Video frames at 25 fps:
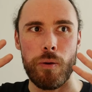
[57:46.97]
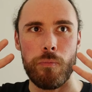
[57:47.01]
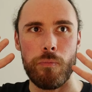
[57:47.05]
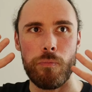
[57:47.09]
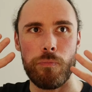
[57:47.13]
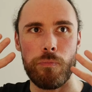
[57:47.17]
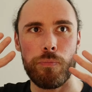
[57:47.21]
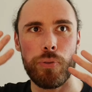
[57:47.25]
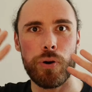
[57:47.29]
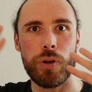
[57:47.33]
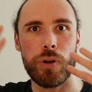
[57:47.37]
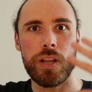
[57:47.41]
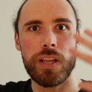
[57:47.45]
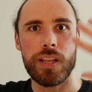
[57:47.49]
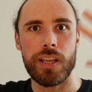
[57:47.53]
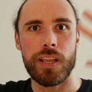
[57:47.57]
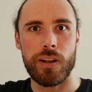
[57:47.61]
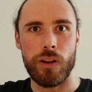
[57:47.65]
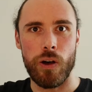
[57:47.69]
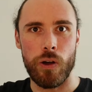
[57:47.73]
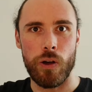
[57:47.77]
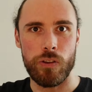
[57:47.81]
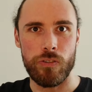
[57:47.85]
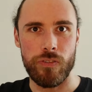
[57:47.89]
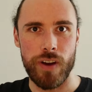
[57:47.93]
put it in
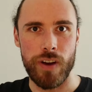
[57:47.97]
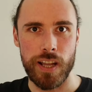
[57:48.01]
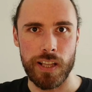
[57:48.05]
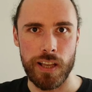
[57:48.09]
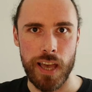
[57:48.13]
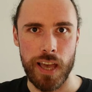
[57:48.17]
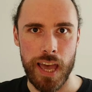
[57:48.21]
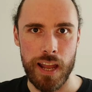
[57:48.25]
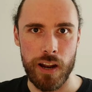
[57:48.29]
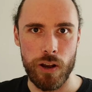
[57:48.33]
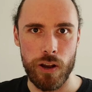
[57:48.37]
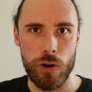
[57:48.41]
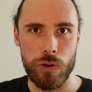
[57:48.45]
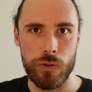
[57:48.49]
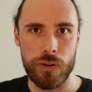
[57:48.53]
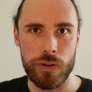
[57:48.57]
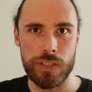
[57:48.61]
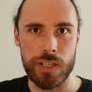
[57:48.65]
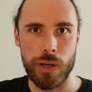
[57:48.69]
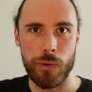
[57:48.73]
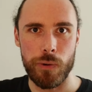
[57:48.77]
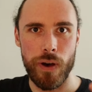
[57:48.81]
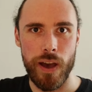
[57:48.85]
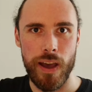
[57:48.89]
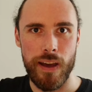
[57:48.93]
all the right categories.
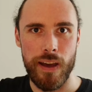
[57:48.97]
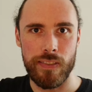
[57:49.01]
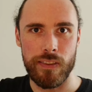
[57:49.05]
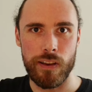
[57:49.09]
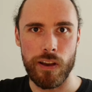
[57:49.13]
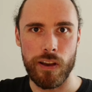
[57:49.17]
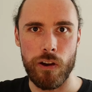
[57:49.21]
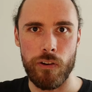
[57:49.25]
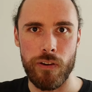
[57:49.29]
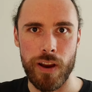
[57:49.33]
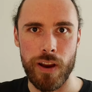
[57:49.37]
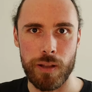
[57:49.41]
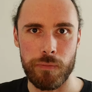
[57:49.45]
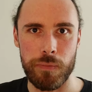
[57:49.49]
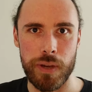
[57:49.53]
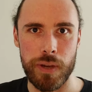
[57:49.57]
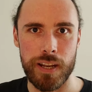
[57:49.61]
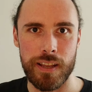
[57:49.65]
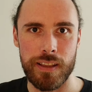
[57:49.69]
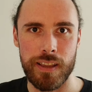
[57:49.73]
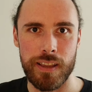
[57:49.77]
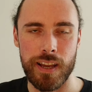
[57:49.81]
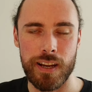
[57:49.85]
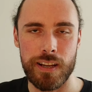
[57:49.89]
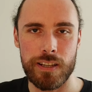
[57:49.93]
I will add the correct
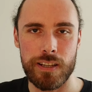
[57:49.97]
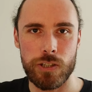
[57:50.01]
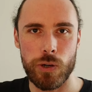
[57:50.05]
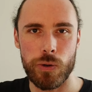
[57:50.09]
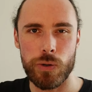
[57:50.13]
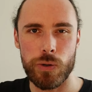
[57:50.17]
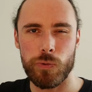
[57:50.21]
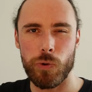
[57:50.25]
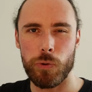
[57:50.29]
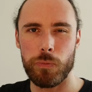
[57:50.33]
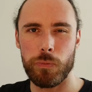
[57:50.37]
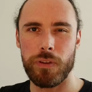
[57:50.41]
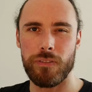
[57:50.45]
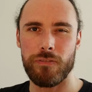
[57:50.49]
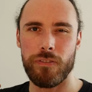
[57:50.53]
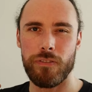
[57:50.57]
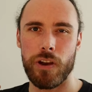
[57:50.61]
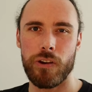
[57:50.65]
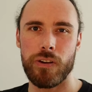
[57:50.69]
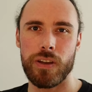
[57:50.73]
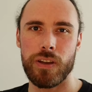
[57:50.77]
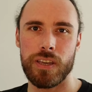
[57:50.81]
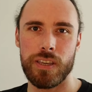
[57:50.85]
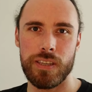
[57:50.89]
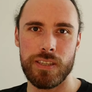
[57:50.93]
metadata, so it will be
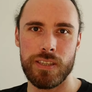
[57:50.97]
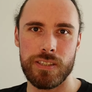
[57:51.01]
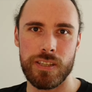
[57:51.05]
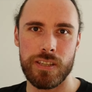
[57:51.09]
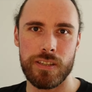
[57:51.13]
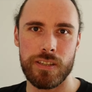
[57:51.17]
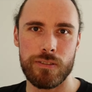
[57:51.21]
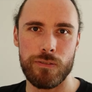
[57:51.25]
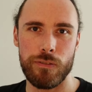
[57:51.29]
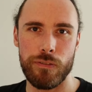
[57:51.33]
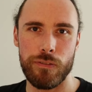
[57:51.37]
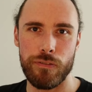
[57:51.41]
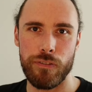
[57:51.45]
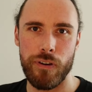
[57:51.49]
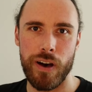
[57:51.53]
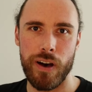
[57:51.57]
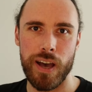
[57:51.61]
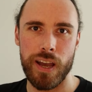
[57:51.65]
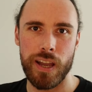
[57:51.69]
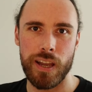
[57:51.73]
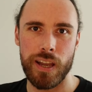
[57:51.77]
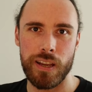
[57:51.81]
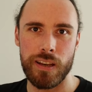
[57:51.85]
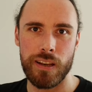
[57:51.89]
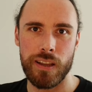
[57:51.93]
very easy to
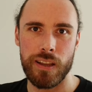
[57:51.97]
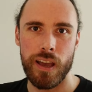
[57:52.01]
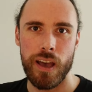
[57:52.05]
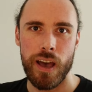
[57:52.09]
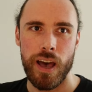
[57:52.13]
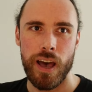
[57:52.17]
find